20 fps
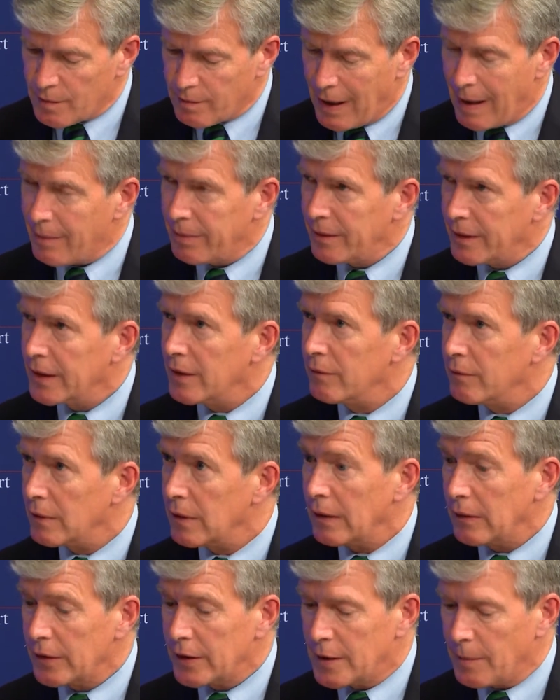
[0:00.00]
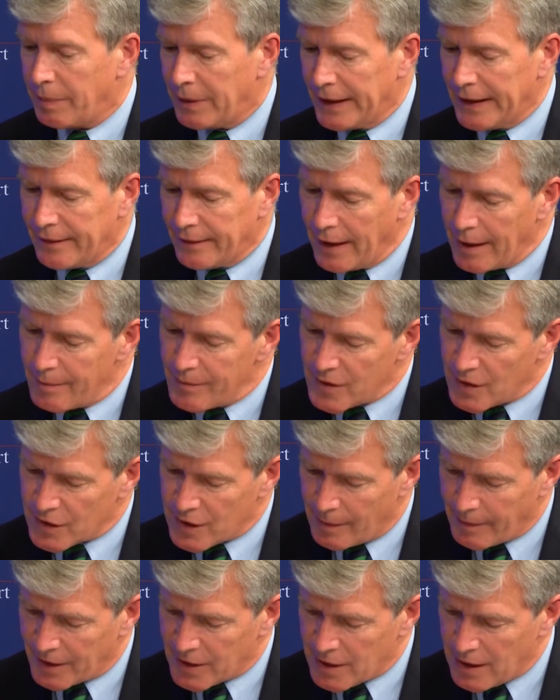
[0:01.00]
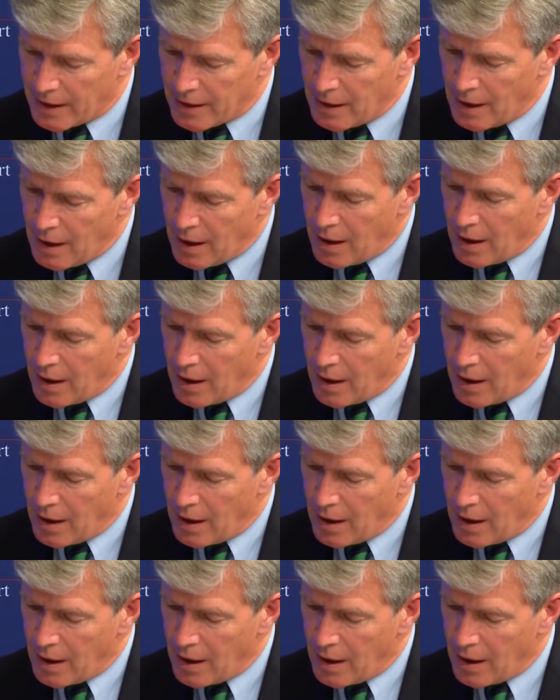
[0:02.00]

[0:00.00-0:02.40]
probably deplete them to some extent.